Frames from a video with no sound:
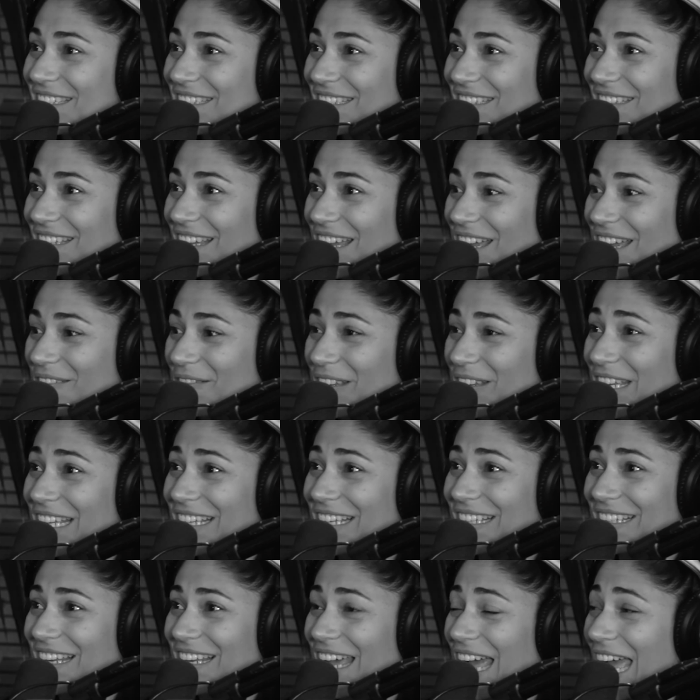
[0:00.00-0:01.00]
nuts. I
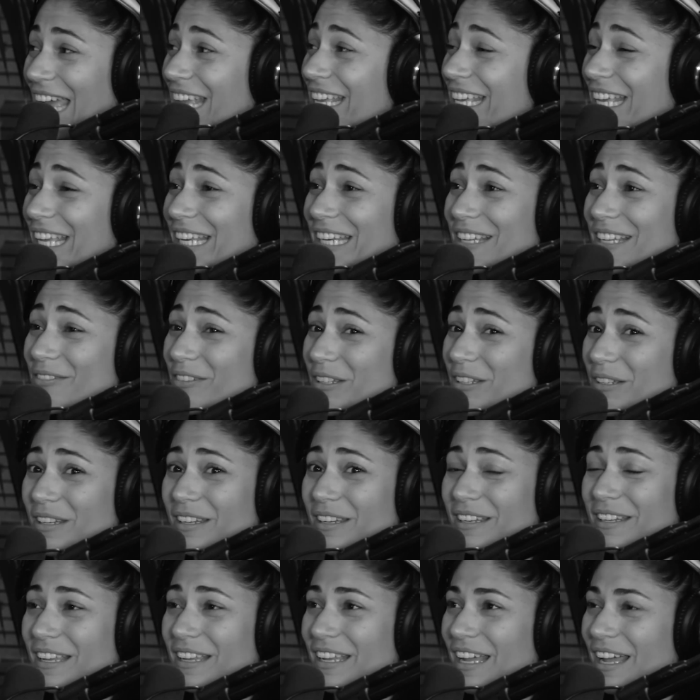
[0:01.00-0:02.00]
mean, I
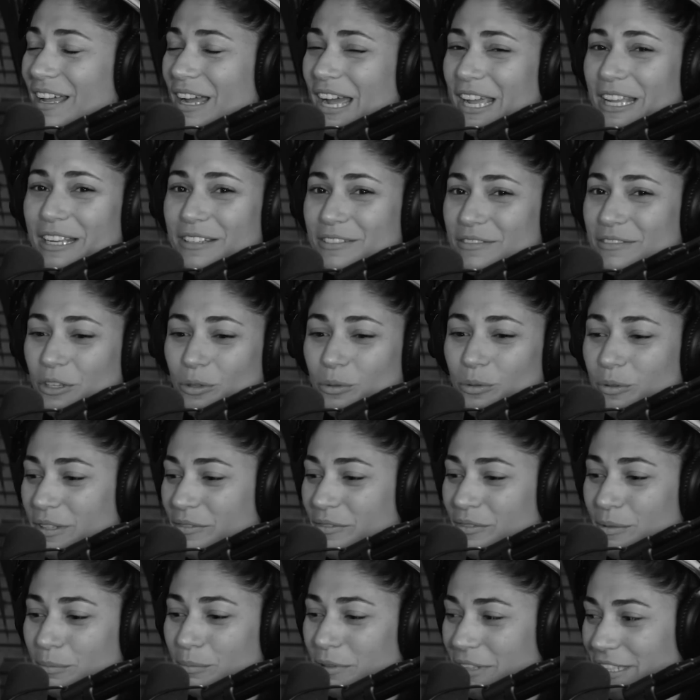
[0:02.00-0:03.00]

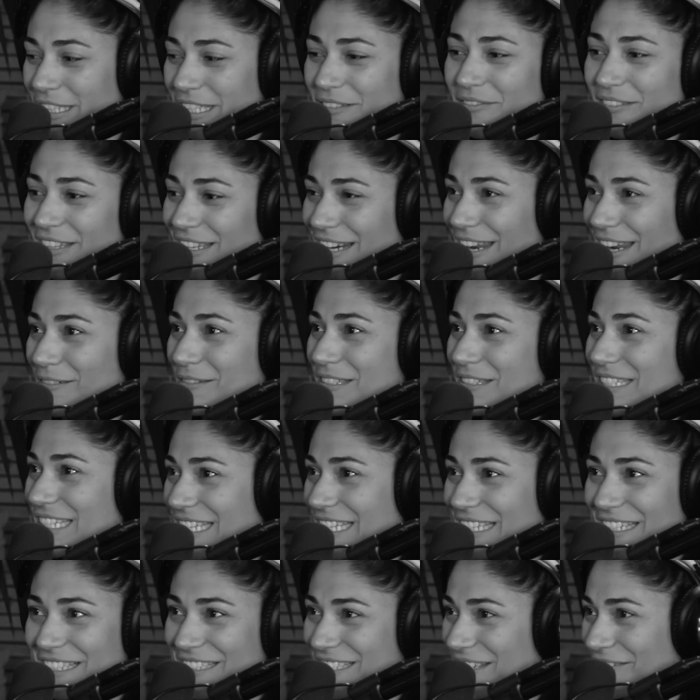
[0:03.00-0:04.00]
don't even believe that I was
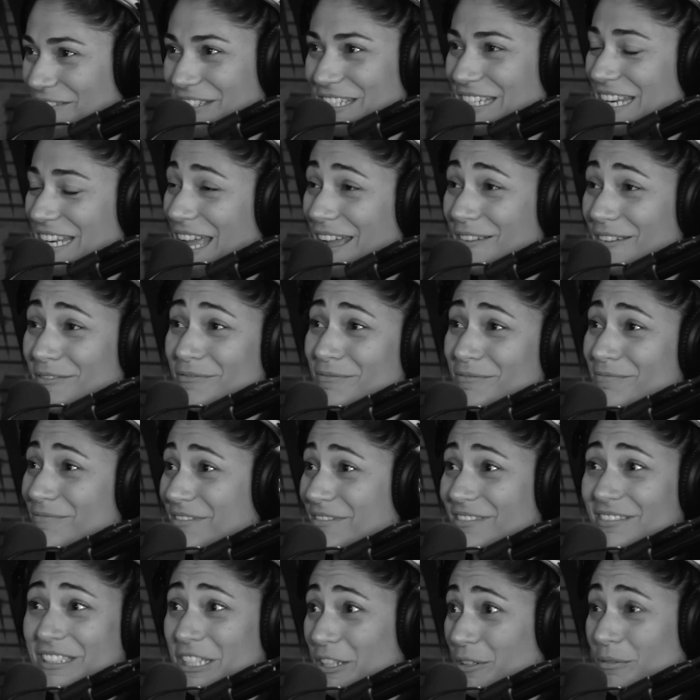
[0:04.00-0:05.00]
in a 7.5
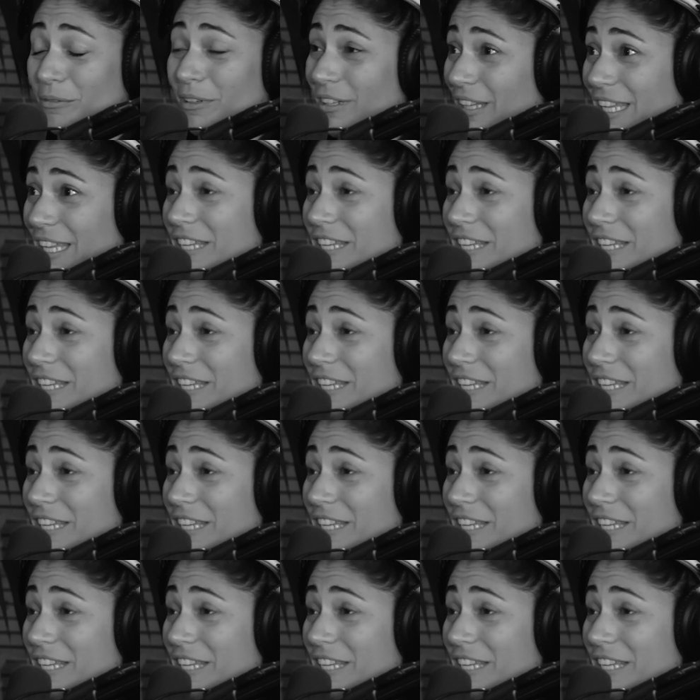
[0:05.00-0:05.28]
year